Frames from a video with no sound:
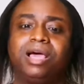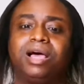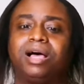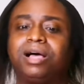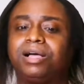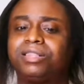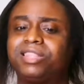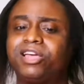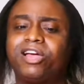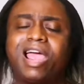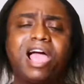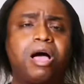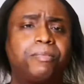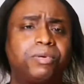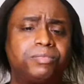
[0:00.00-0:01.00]
Their
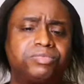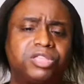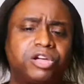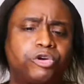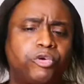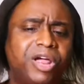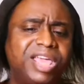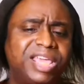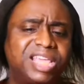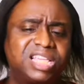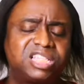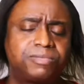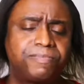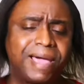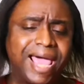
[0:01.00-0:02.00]
album, The Great
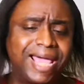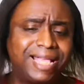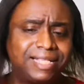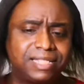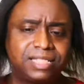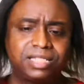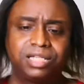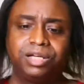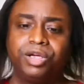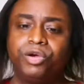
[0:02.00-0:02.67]
Expanse,